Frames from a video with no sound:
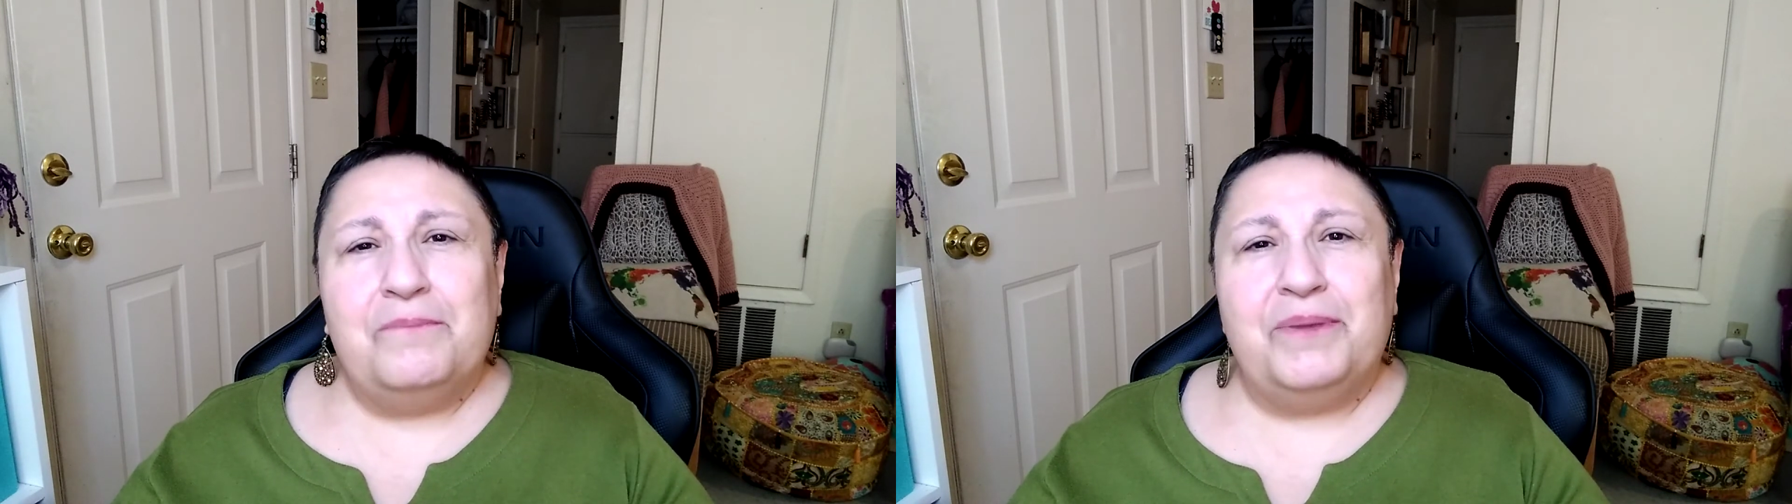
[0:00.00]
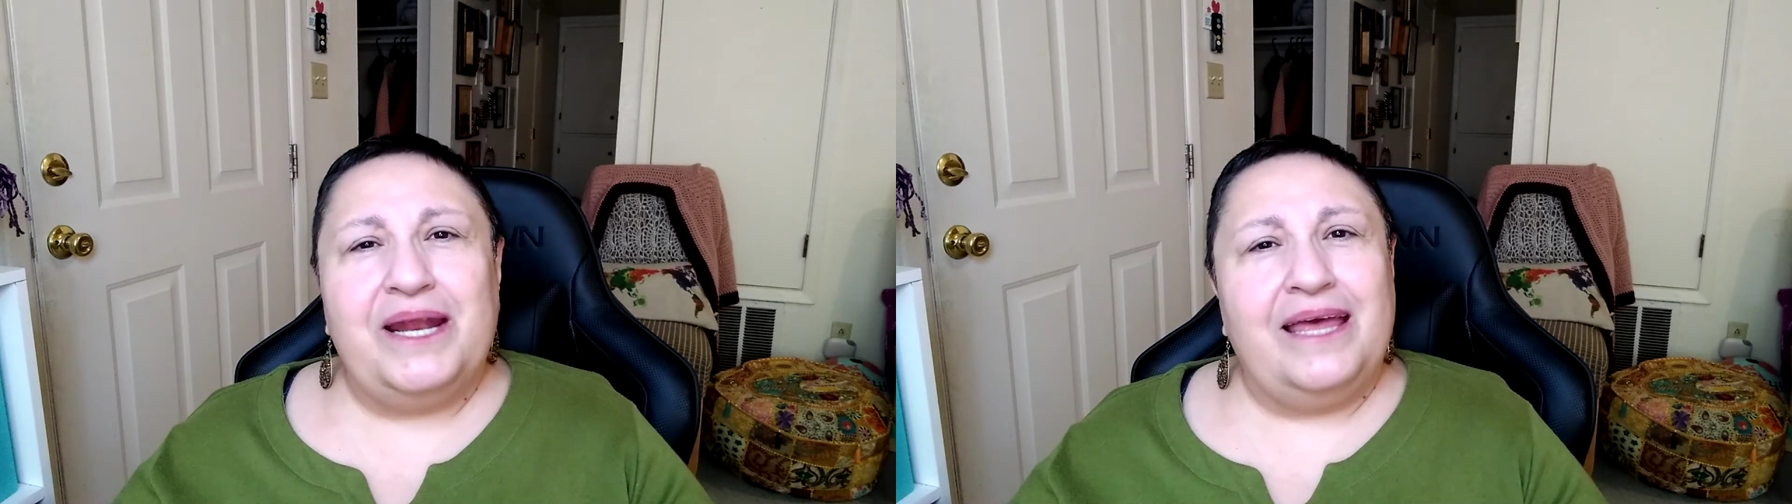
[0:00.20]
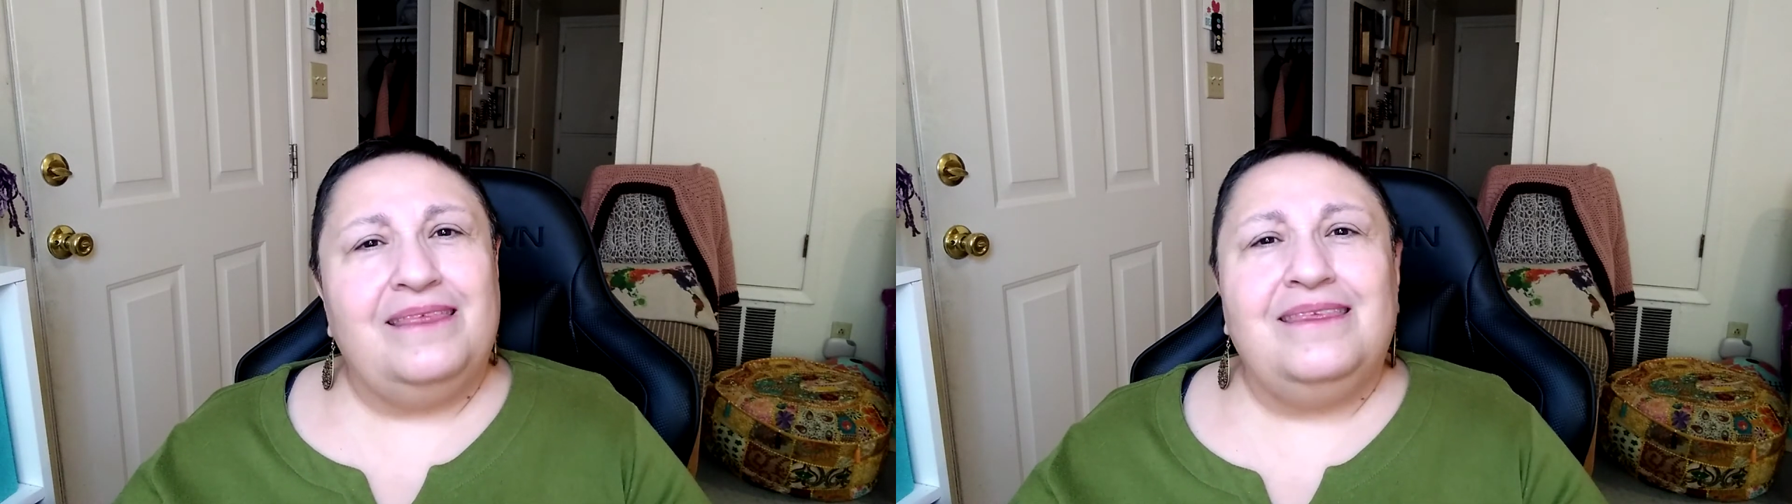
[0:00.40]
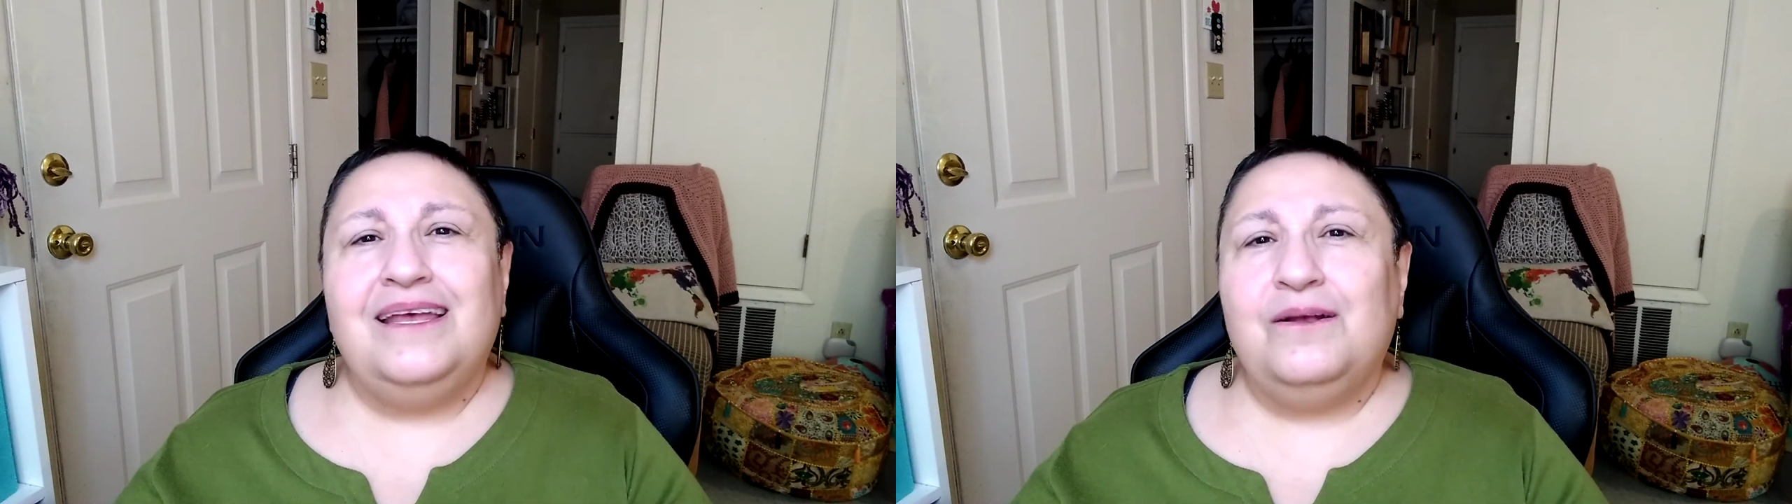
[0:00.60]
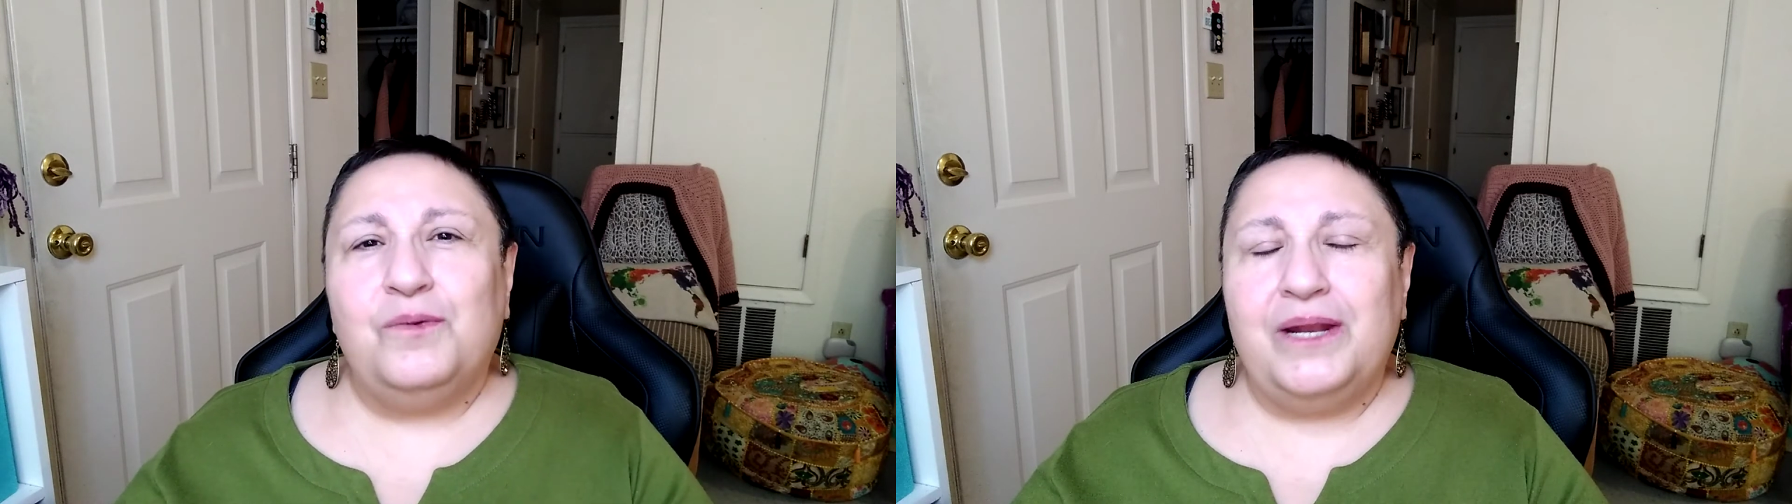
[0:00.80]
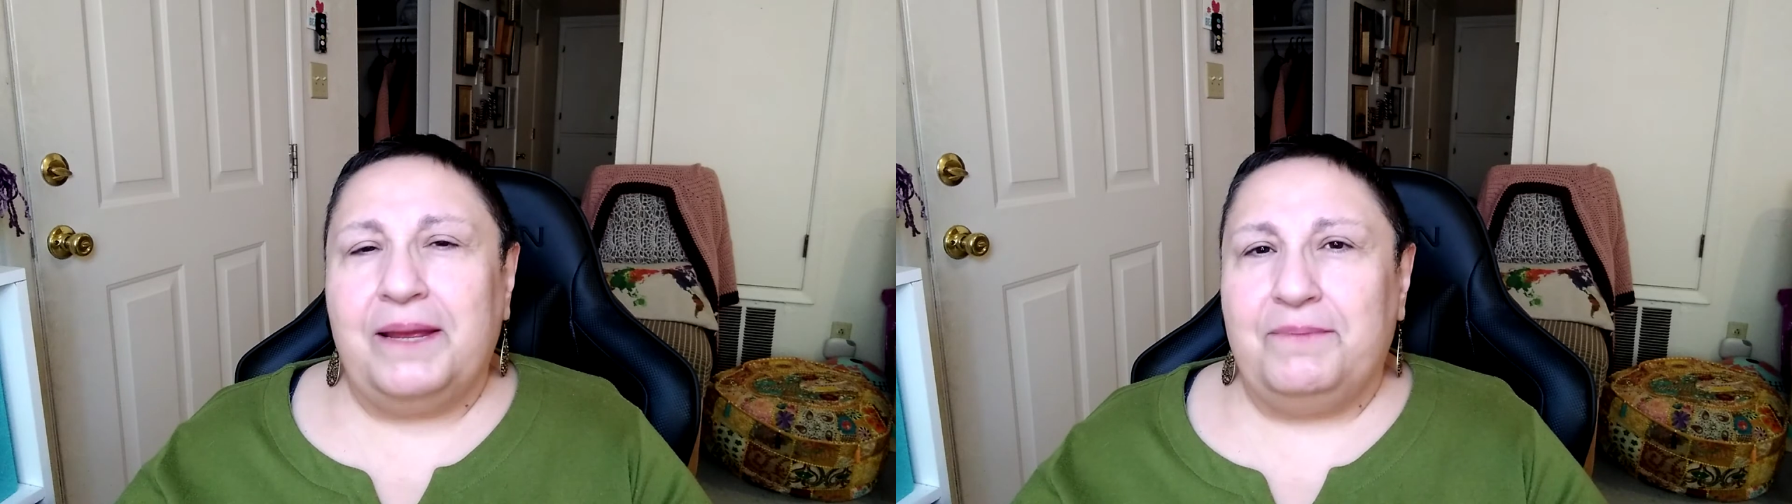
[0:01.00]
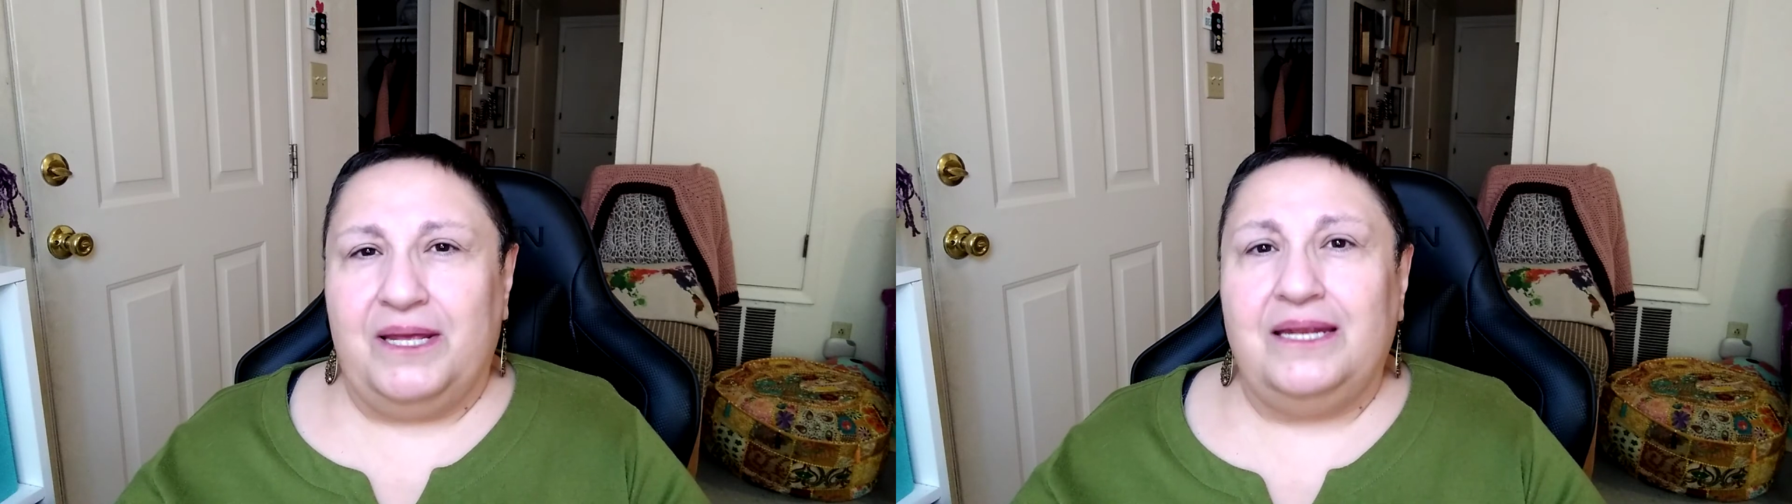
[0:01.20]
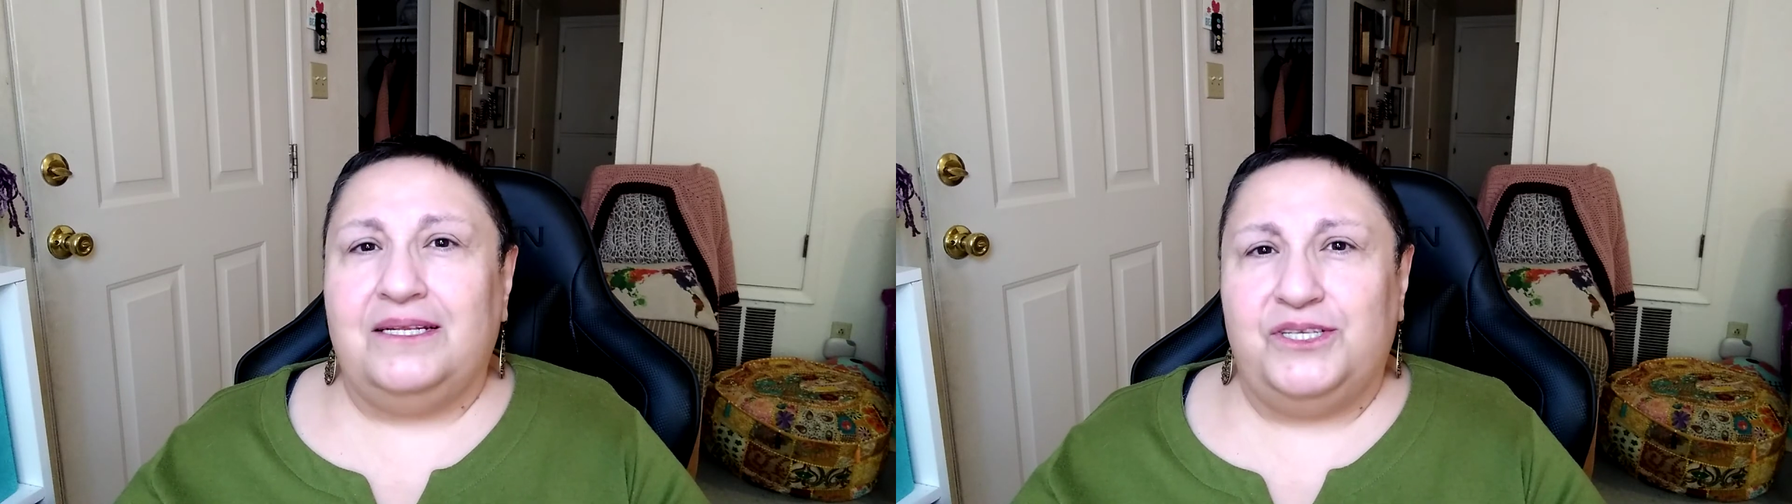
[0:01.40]
but I think what I'm
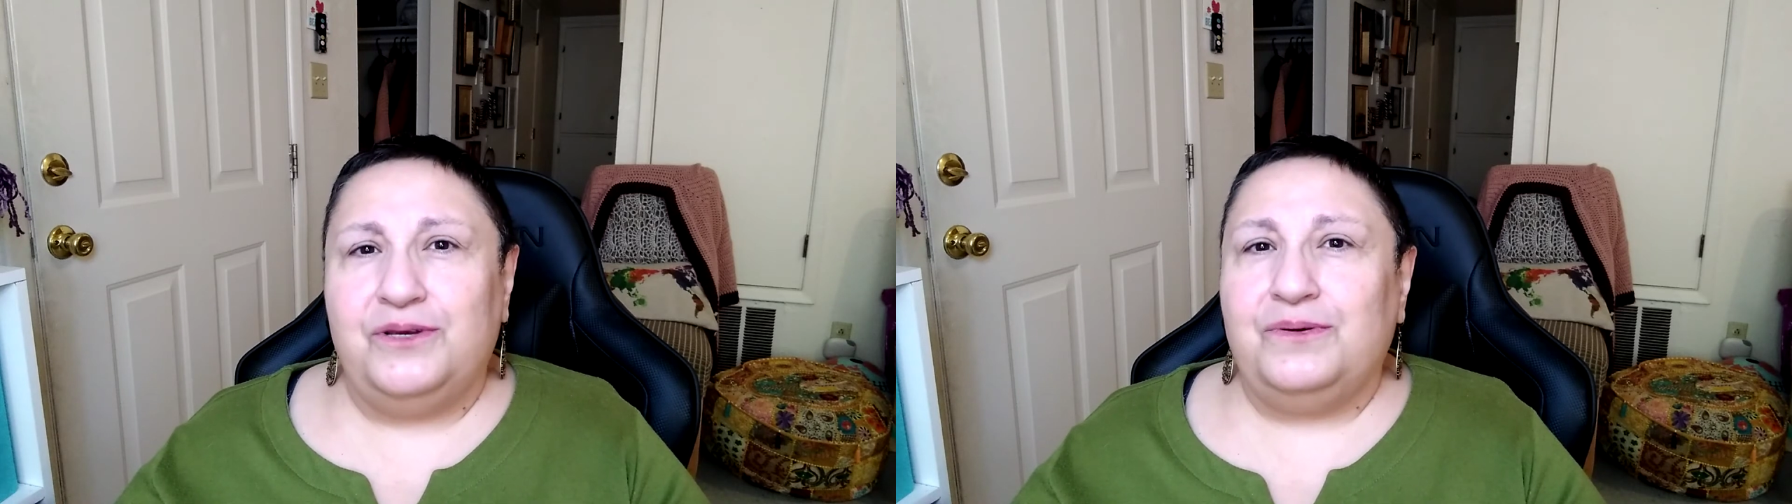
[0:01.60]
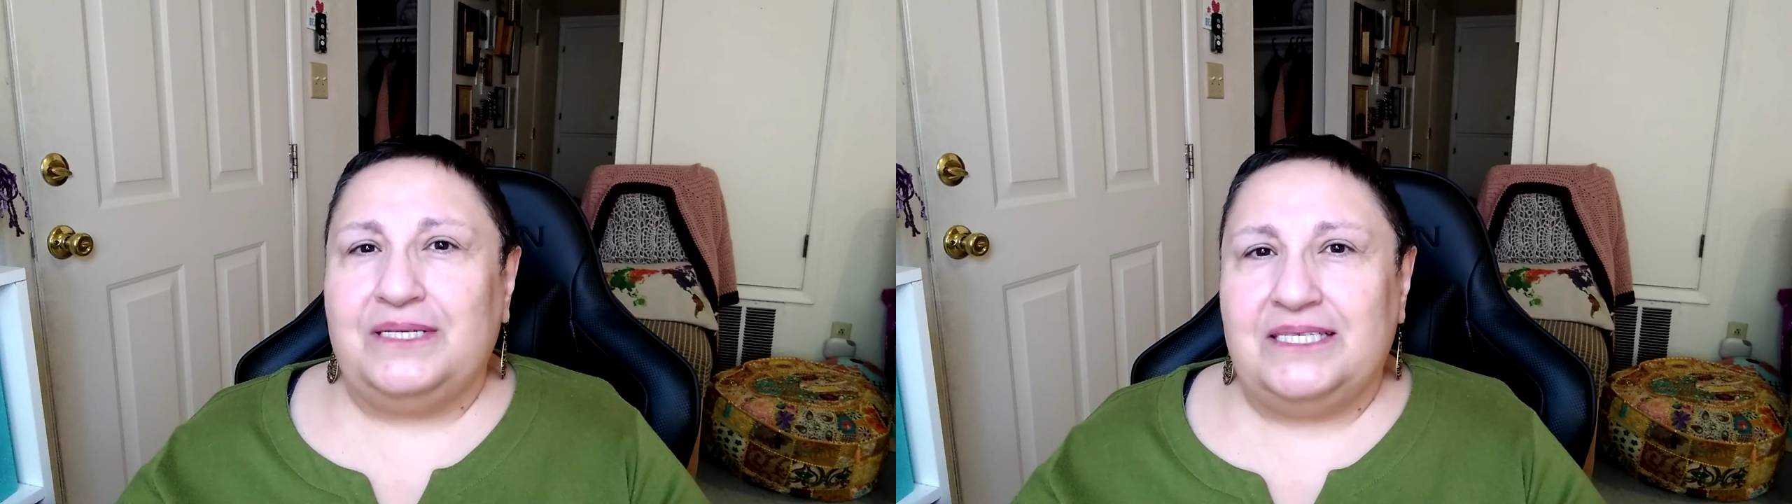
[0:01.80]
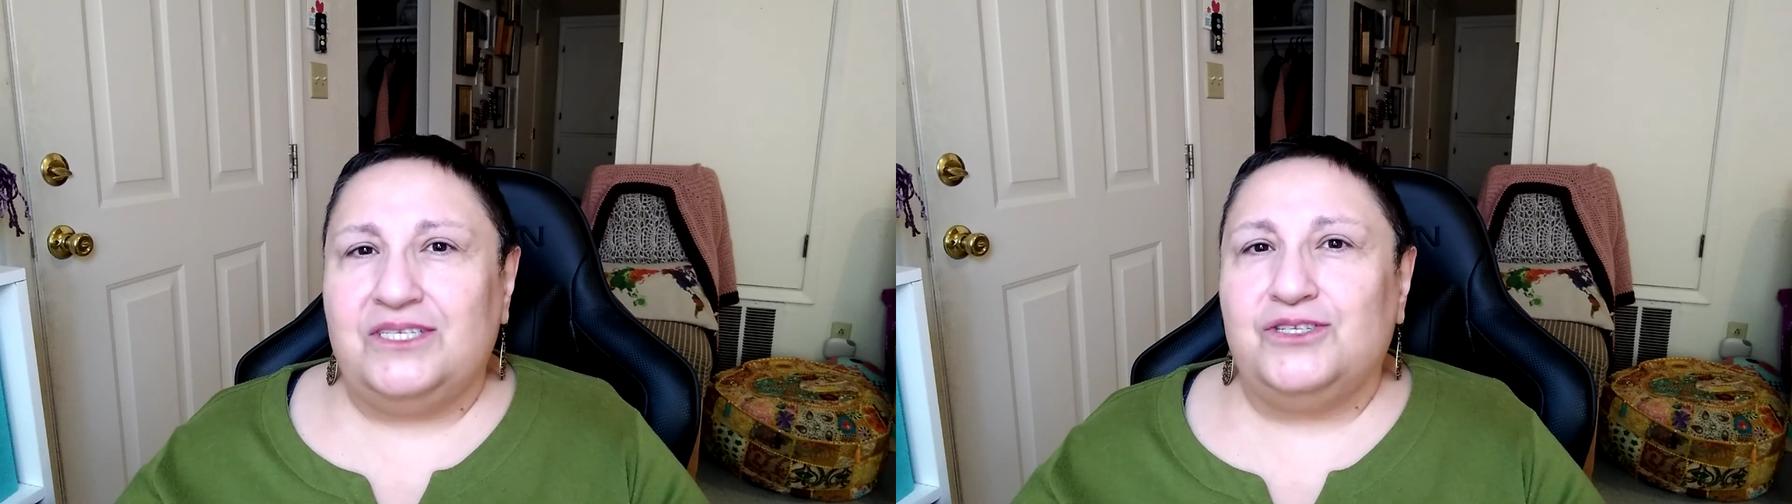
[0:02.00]
going to do is